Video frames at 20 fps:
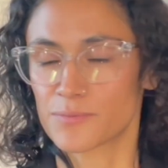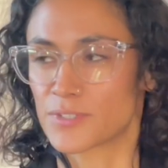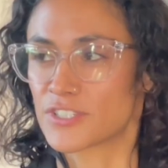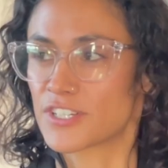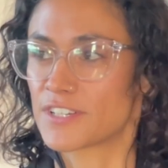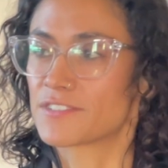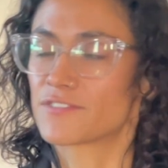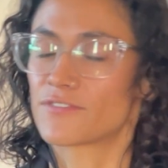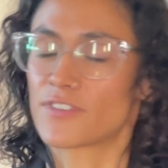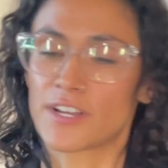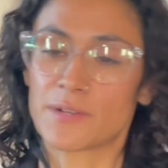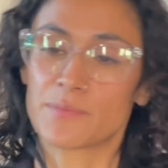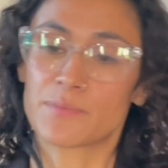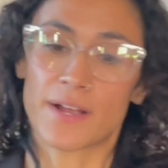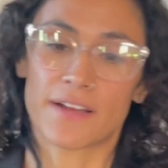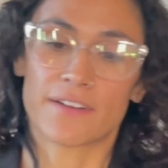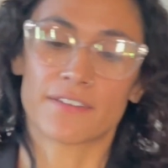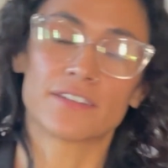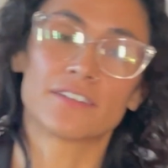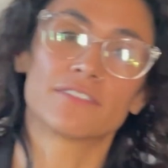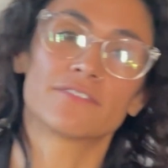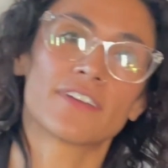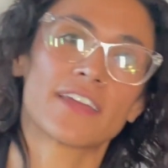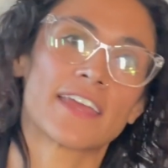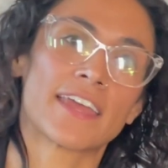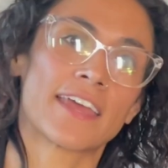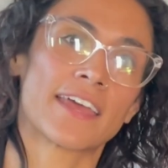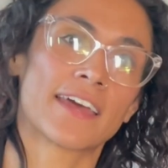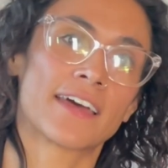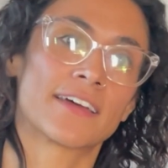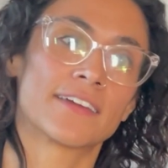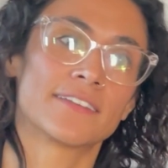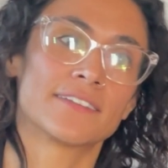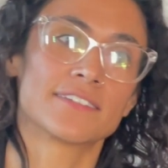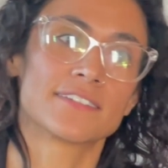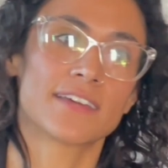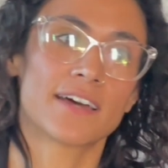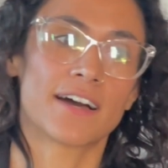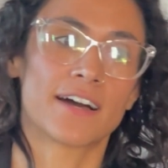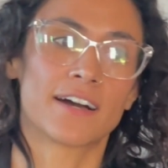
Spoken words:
which I was very proud of. And